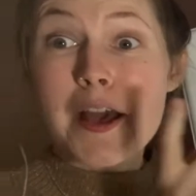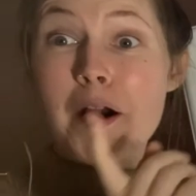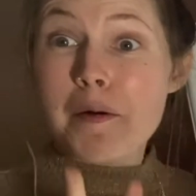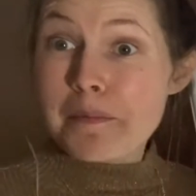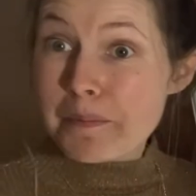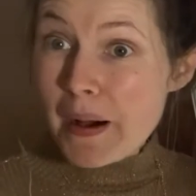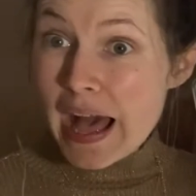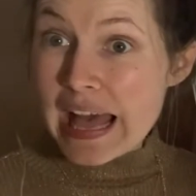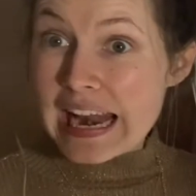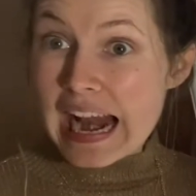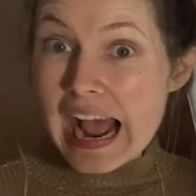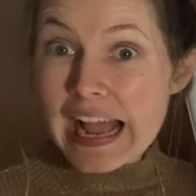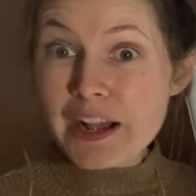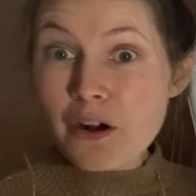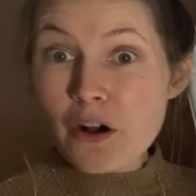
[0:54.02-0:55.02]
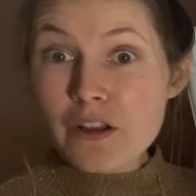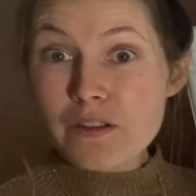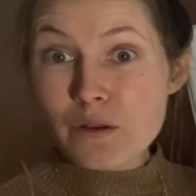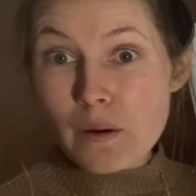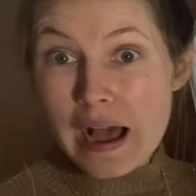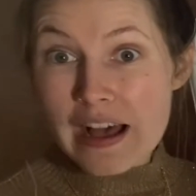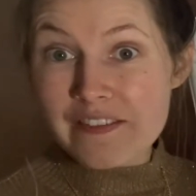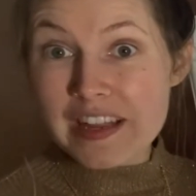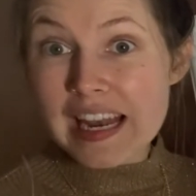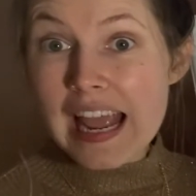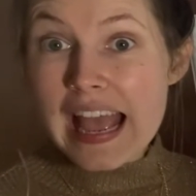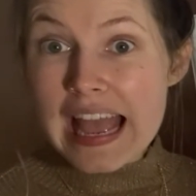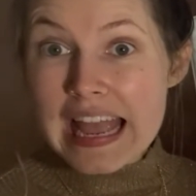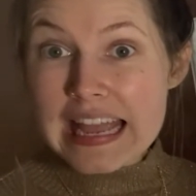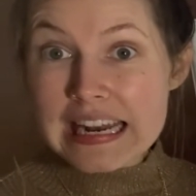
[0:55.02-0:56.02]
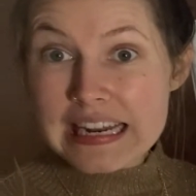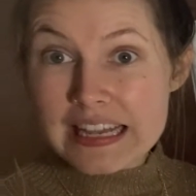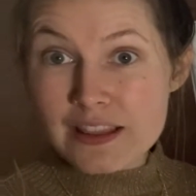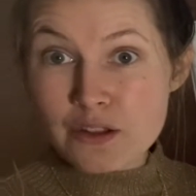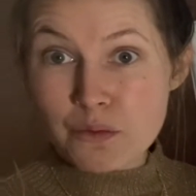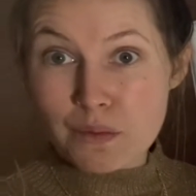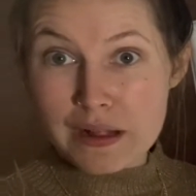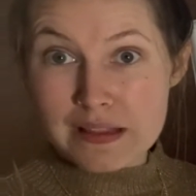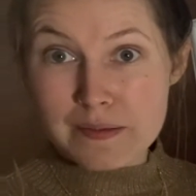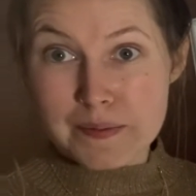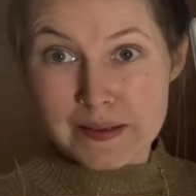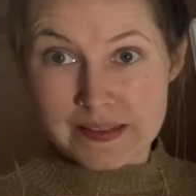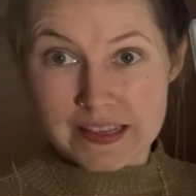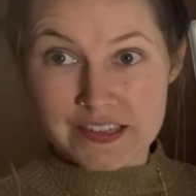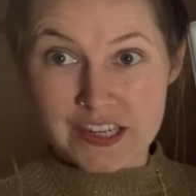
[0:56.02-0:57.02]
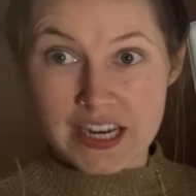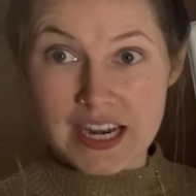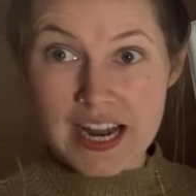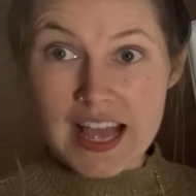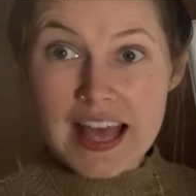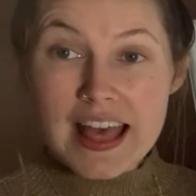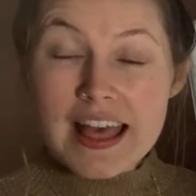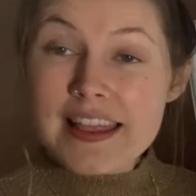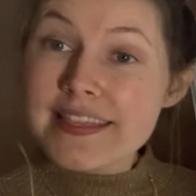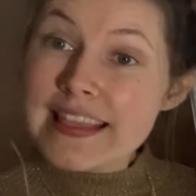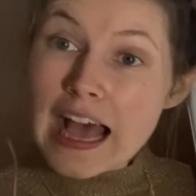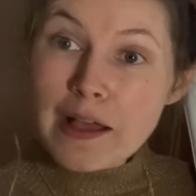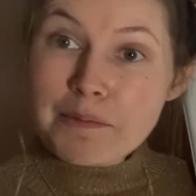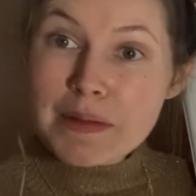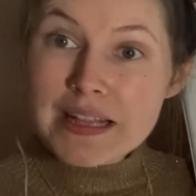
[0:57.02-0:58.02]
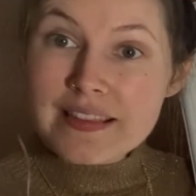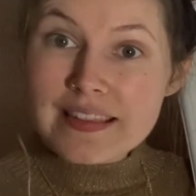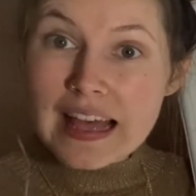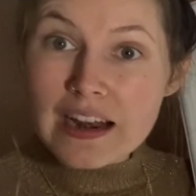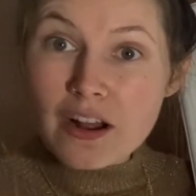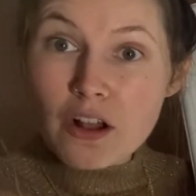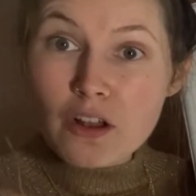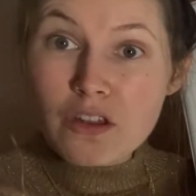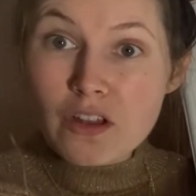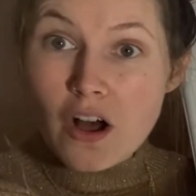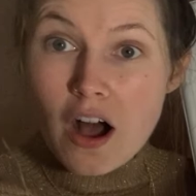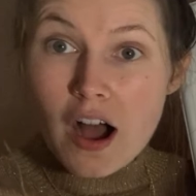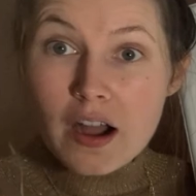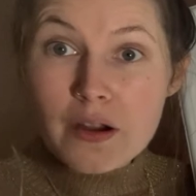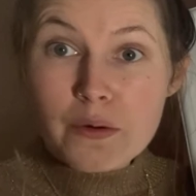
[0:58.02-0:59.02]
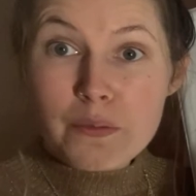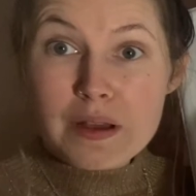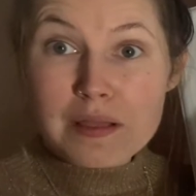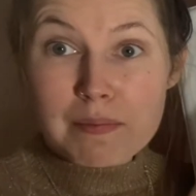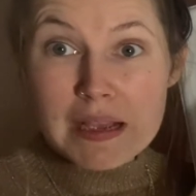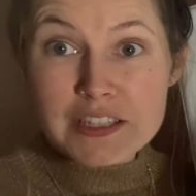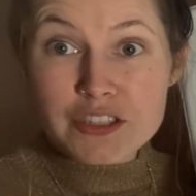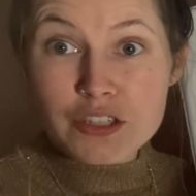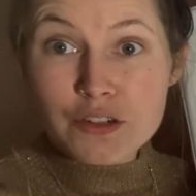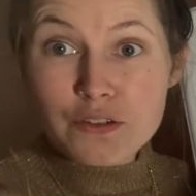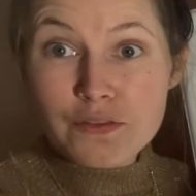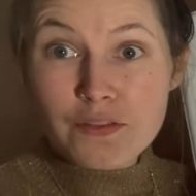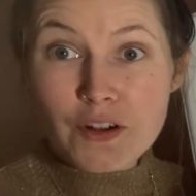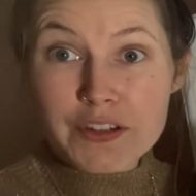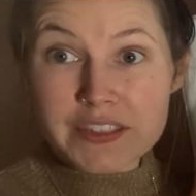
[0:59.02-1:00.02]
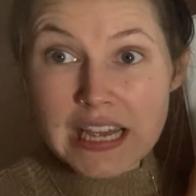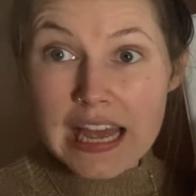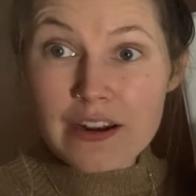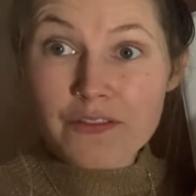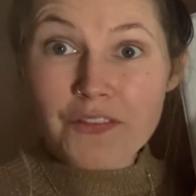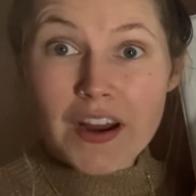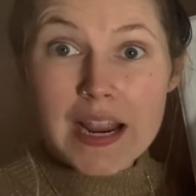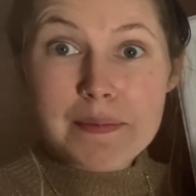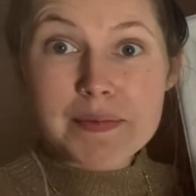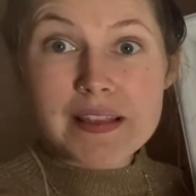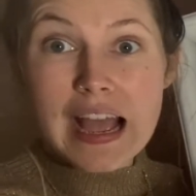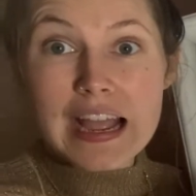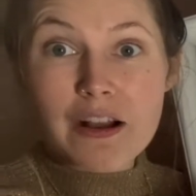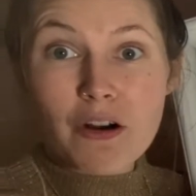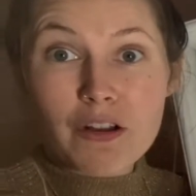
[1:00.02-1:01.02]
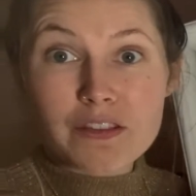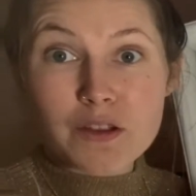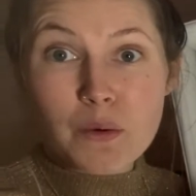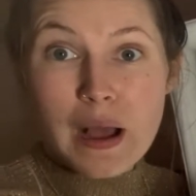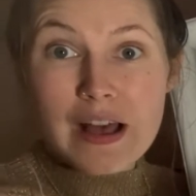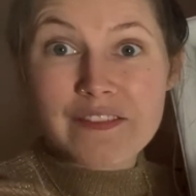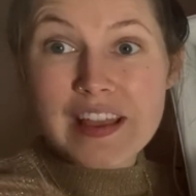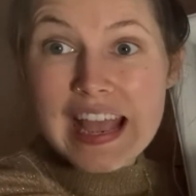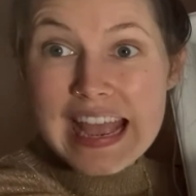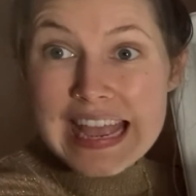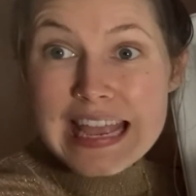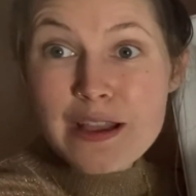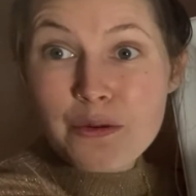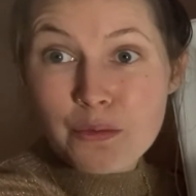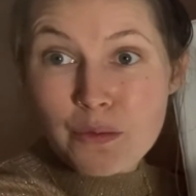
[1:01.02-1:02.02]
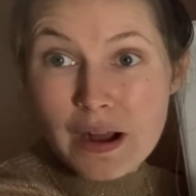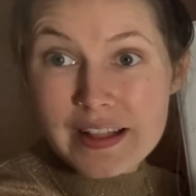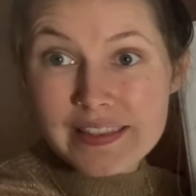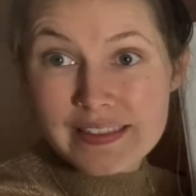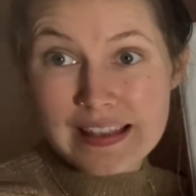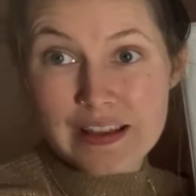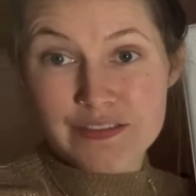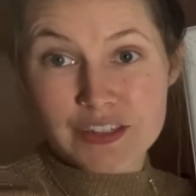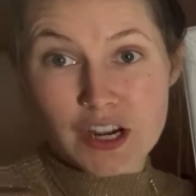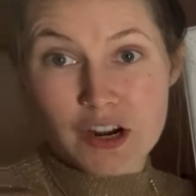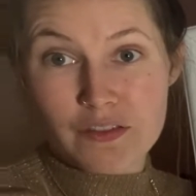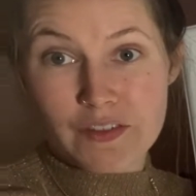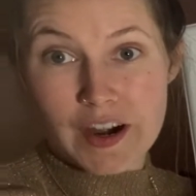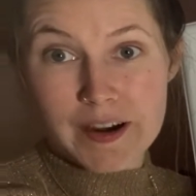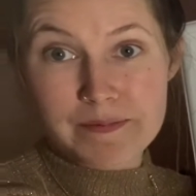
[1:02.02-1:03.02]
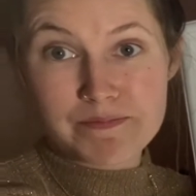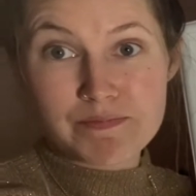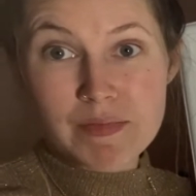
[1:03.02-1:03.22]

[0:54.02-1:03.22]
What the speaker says: But I also have an 8 in the ones position. That means that along with my 2 full 10 frames, I also have 8 ones left over.